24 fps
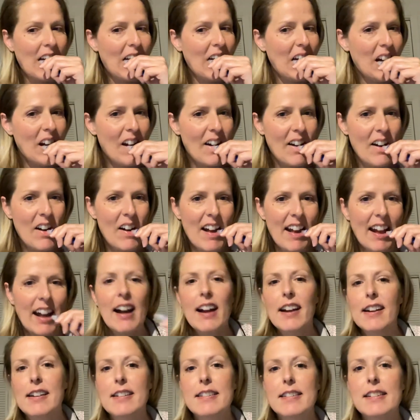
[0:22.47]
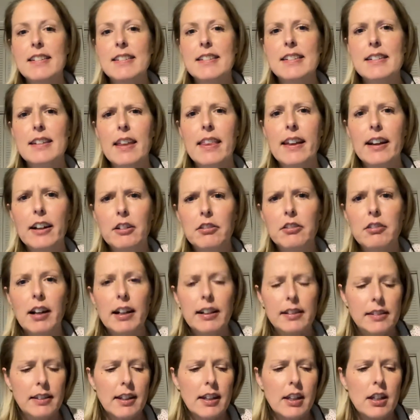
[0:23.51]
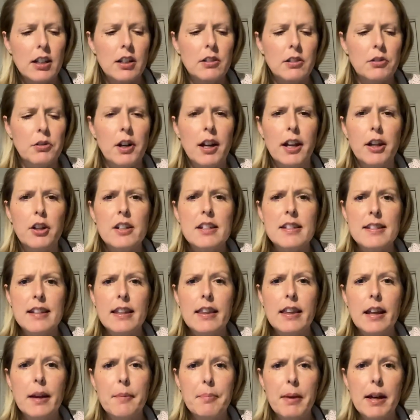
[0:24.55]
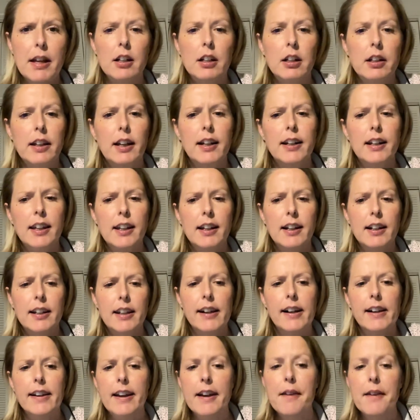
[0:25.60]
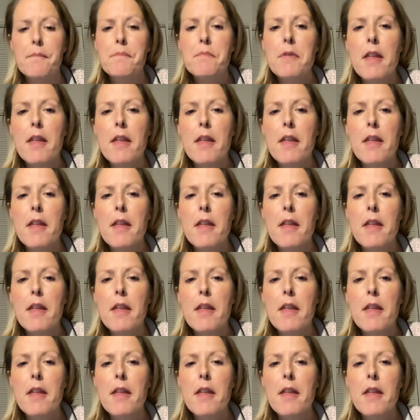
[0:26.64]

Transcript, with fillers: oh my God, I didn't say that correctly or I could have said that better, yada, yada, yada